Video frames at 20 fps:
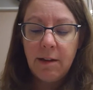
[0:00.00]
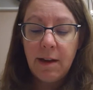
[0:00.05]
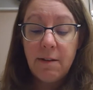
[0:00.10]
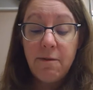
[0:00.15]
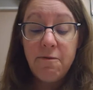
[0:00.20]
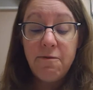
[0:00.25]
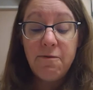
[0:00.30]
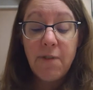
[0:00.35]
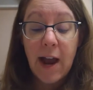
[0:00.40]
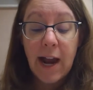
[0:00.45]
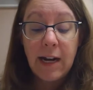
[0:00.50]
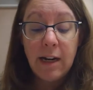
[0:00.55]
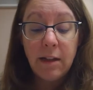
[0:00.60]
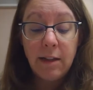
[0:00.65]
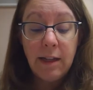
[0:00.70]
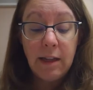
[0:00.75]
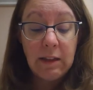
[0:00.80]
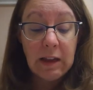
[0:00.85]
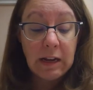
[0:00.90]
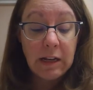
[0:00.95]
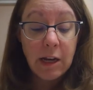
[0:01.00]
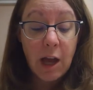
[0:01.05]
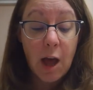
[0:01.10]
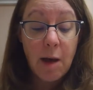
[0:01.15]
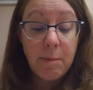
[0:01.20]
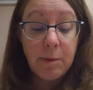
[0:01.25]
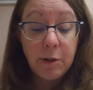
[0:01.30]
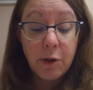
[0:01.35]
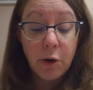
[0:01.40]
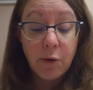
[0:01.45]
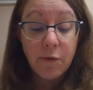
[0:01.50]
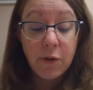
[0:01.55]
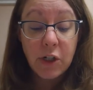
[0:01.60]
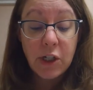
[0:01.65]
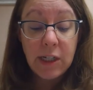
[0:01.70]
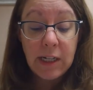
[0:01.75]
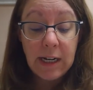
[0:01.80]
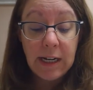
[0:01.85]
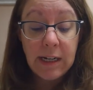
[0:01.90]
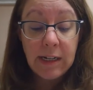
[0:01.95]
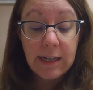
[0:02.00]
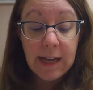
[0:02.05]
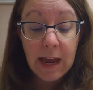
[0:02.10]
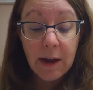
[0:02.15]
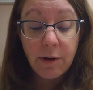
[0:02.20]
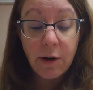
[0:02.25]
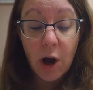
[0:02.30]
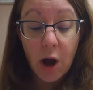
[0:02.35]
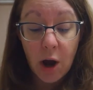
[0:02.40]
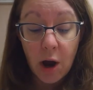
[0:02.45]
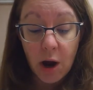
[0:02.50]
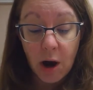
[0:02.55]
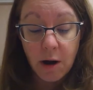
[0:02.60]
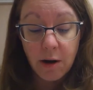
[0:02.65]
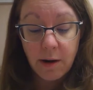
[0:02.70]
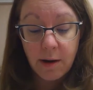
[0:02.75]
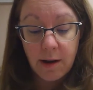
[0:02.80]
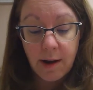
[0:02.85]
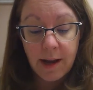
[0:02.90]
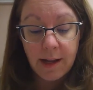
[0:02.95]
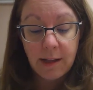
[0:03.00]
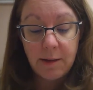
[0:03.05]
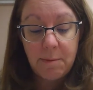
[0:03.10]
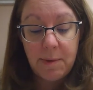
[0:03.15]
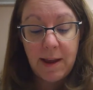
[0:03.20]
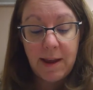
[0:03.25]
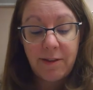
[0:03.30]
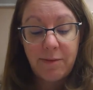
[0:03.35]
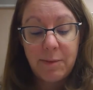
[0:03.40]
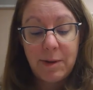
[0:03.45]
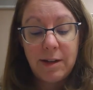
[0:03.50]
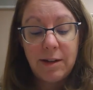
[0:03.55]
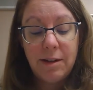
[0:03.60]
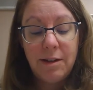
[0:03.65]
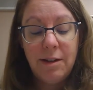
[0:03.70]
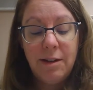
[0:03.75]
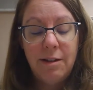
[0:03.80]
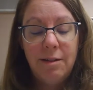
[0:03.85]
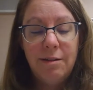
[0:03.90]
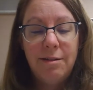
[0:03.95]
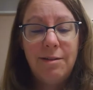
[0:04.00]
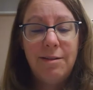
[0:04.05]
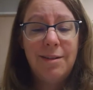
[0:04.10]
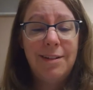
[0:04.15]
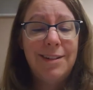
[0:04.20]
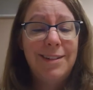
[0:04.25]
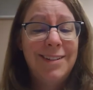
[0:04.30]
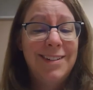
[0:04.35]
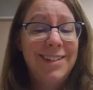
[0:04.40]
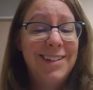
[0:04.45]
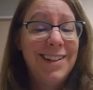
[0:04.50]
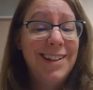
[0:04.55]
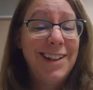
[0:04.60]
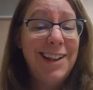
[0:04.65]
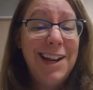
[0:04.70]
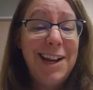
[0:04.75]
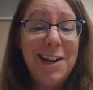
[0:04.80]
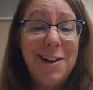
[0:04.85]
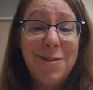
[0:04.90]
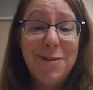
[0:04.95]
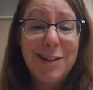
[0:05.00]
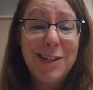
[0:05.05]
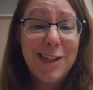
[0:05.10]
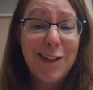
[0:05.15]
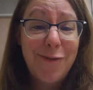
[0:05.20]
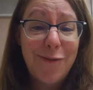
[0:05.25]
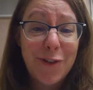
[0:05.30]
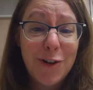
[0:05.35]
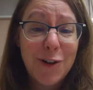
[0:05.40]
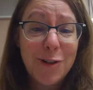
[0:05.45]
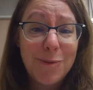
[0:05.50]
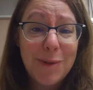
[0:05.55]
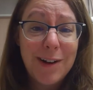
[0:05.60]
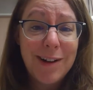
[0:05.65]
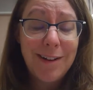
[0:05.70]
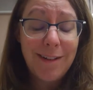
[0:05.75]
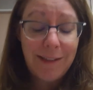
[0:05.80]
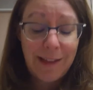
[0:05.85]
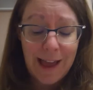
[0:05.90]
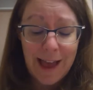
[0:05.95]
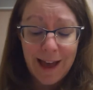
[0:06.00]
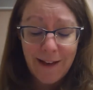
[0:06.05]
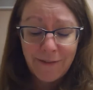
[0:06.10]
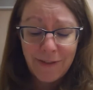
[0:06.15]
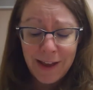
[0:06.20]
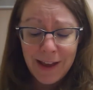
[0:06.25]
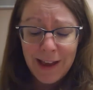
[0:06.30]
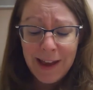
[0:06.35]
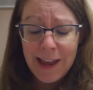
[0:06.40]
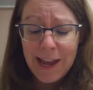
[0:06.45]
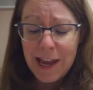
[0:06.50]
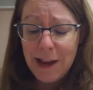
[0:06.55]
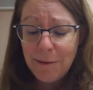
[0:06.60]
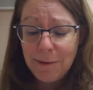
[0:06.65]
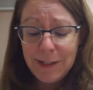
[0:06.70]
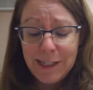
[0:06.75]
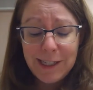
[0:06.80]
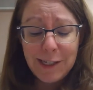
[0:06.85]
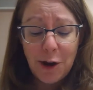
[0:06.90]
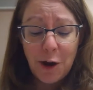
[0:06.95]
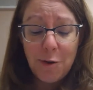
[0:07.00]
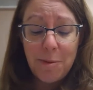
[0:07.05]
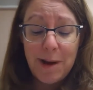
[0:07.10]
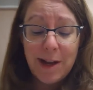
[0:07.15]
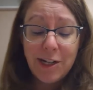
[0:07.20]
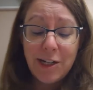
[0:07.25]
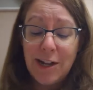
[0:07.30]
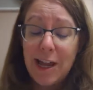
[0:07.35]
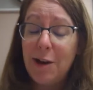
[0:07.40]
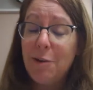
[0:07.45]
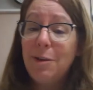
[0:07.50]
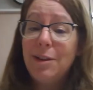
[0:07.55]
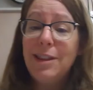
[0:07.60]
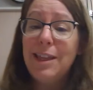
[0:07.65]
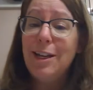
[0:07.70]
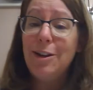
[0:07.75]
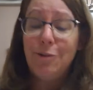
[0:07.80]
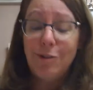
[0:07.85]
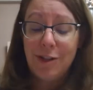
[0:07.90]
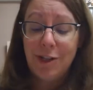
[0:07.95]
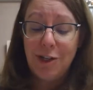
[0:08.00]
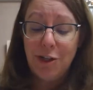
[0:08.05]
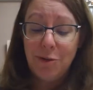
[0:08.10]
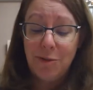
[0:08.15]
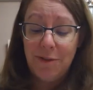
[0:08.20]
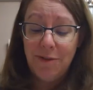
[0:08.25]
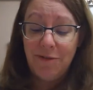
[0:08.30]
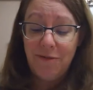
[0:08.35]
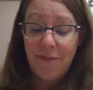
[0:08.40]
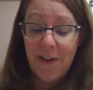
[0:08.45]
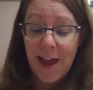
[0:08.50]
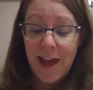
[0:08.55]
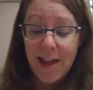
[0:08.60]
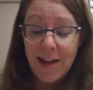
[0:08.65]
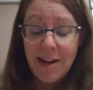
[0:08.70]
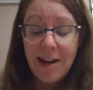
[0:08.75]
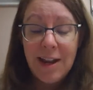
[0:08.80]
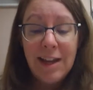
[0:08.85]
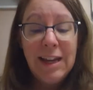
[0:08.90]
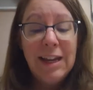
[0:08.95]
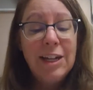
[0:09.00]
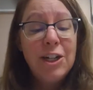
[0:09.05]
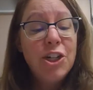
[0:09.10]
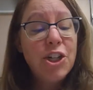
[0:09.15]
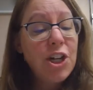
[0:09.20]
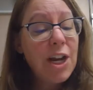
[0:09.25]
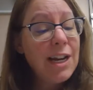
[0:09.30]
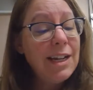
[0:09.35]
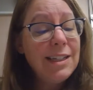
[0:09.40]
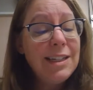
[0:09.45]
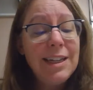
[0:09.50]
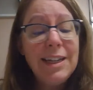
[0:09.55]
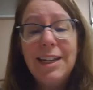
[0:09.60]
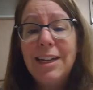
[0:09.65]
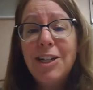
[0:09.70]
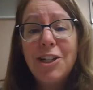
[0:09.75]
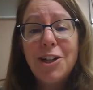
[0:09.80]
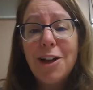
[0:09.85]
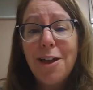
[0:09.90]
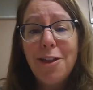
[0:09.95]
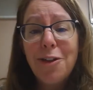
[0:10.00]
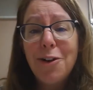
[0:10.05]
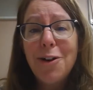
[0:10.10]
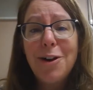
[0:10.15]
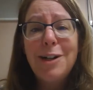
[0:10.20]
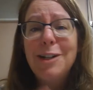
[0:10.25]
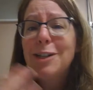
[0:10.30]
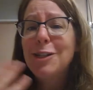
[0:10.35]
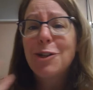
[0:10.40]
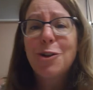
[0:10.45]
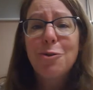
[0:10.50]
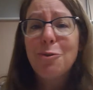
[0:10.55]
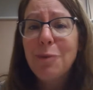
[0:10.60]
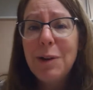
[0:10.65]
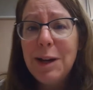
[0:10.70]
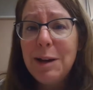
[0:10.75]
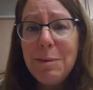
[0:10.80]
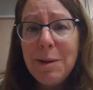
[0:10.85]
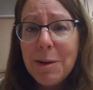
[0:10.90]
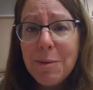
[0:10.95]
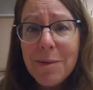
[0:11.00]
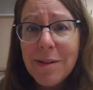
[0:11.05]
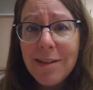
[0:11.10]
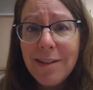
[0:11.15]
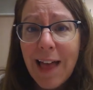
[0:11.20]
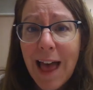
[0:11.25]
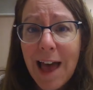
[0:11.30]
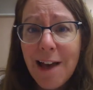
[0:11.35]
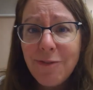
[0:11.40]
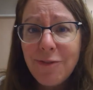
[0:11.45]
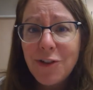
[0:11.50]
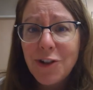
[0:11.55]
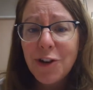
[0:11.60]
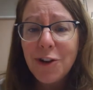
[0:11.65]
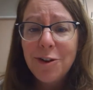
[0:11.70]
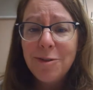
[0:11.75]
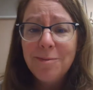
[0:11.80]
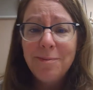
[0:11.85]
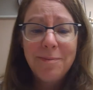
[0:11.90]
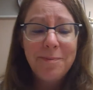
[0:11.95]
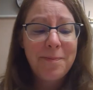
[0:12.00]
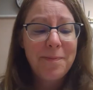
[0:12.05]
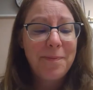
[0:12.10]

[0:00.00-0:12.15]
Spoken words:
and finally they toppled over, sitting down hard on the pavement. Lina was the first one to laugh. It was so much like what they used to do in fun, chasing each other and screaming with laughter.